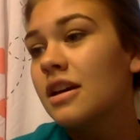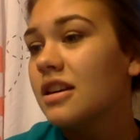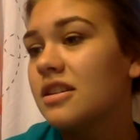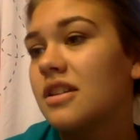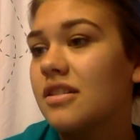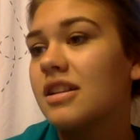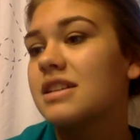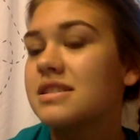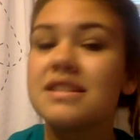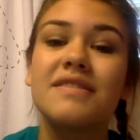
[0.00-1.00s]
you know, like
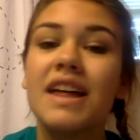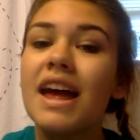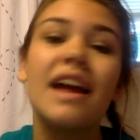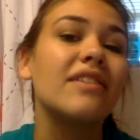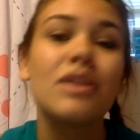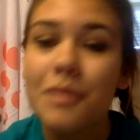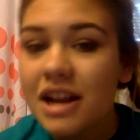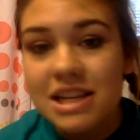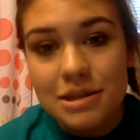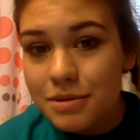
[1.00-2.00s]
stuff that
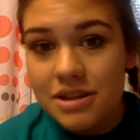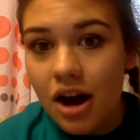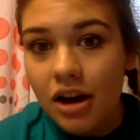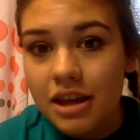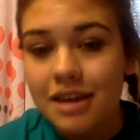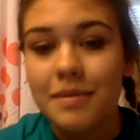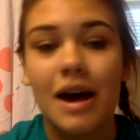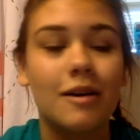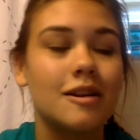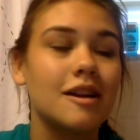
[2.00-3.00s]
everybody's been talking
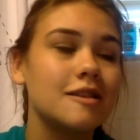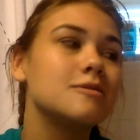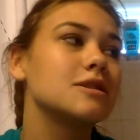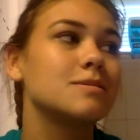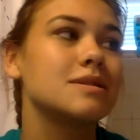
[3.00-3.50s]
about, and I just was